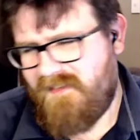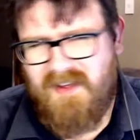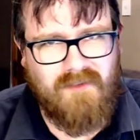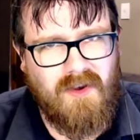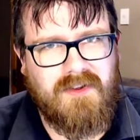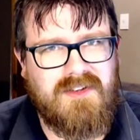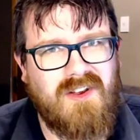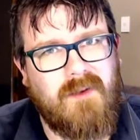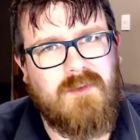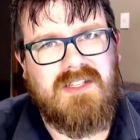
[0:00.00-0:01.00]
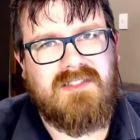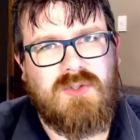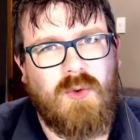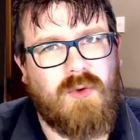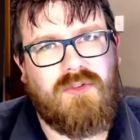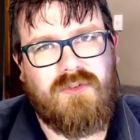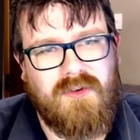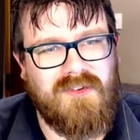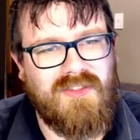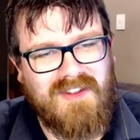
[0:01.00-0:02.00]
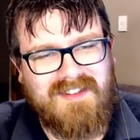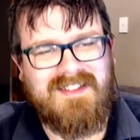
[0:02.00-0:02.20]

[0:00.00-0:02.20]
have a lot of time to talk through the